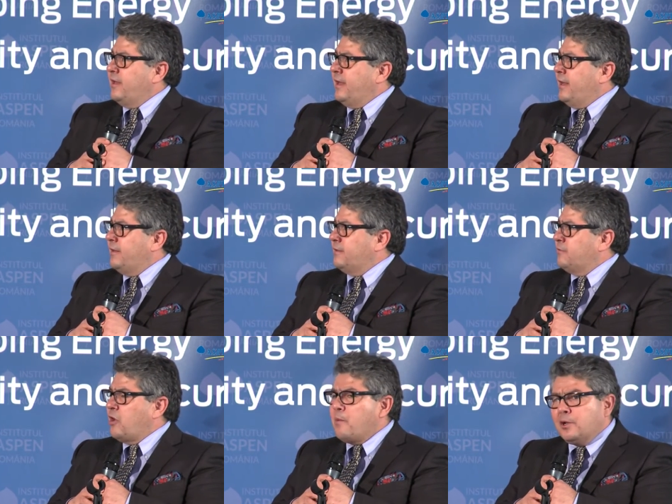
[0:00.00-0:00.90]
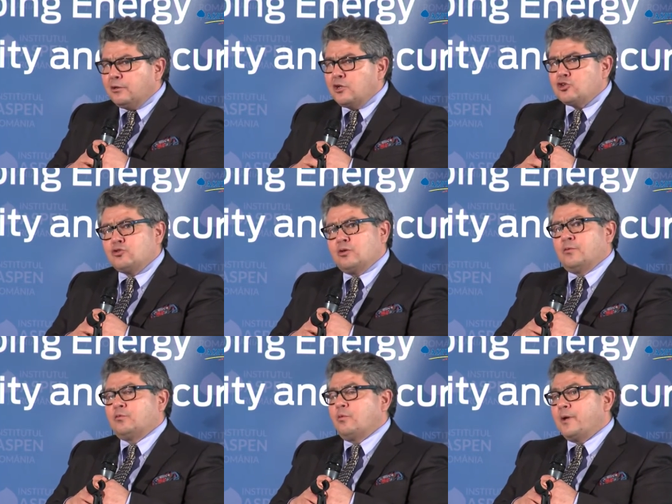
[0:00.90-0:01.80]
and rehabilitation
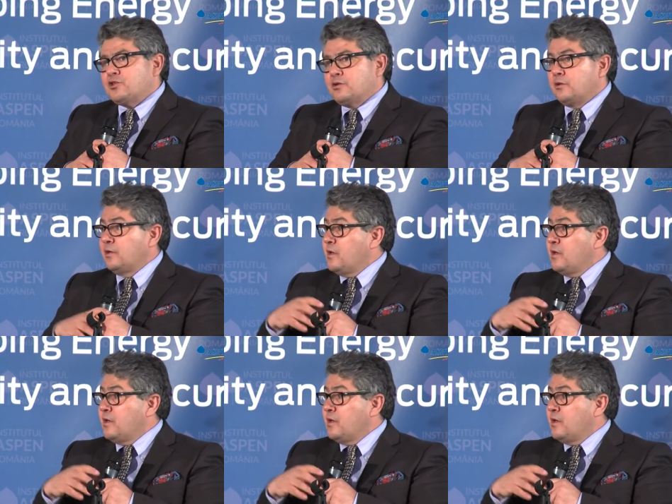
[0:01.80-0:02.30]
of domestic